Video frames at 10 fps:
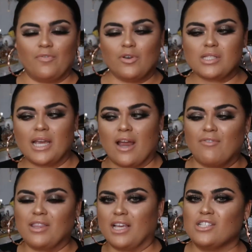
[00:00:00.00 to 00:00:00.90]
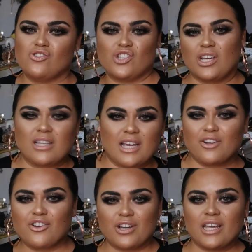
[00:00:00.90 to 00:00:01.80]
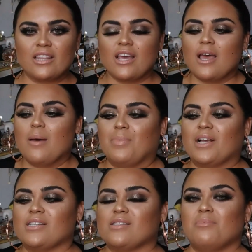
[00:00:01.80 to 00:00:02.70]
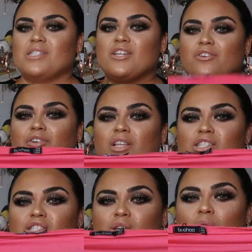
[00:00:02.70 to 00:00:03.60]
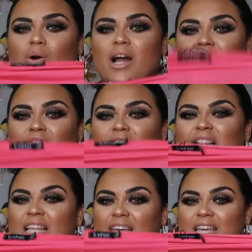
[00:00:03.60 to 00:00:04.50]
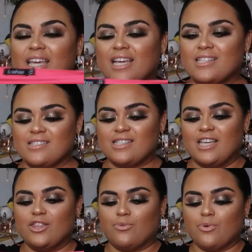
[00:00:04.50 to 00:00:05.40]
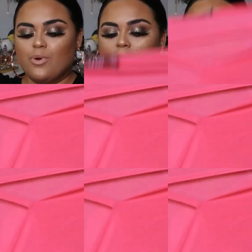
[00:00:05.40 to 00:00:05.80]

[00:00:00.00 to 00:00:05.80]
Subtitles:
It feels like everything is jiggling underneath because the material is so kind of clingy and see-through.